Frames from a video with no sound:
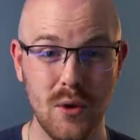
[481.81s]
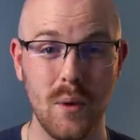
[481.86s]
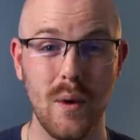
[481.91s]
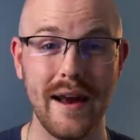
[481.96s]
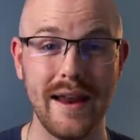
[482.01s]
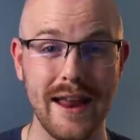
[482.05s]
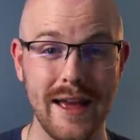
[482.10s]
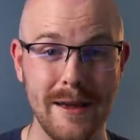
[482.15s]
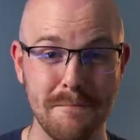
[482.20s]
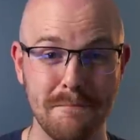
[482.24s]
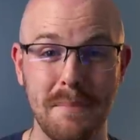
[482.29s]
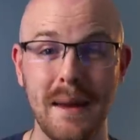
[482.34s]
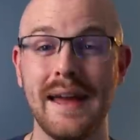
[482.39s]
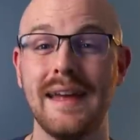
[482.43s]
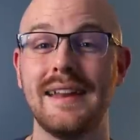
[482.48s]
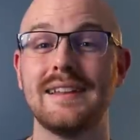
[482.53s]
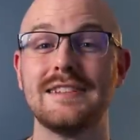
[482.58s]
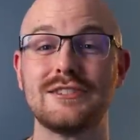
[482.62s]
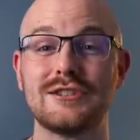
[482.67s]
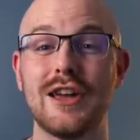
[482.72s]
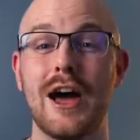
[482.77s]
quite a
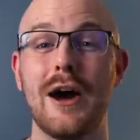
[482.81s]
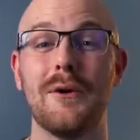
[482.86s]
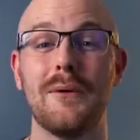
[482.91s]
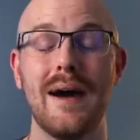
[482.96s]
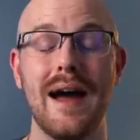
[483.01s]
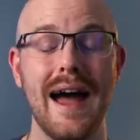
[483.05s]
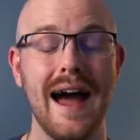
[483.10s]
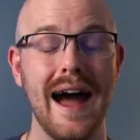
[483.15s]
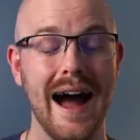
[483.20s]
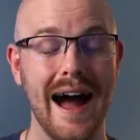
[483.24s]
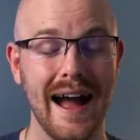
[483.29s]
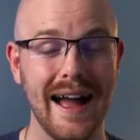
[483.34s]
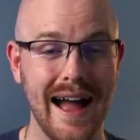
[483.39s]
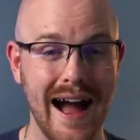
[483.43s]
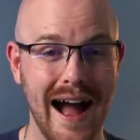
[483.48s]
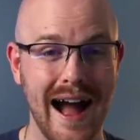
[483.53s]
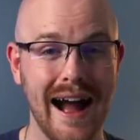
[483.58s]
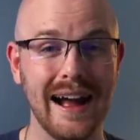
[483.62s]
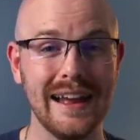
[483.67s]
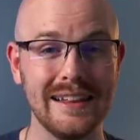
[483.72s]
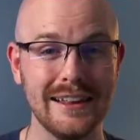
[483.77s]
bit. So I
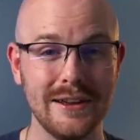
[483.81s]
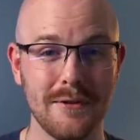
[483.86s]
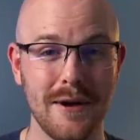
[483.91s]
highly